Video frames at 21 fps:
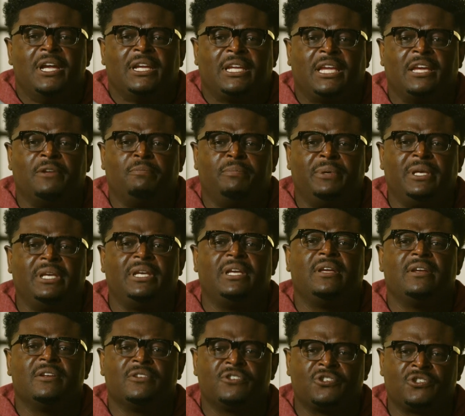can be
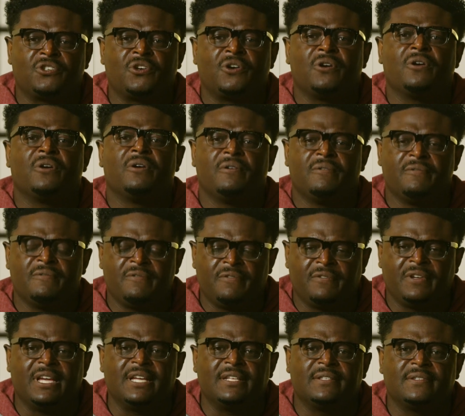
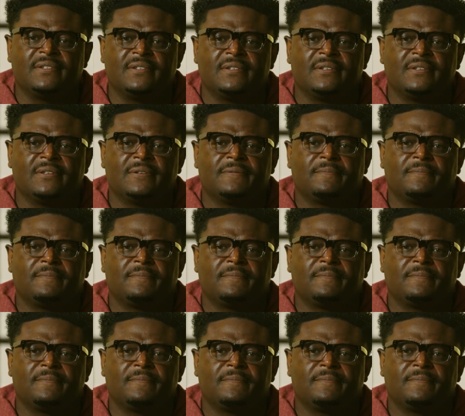servants.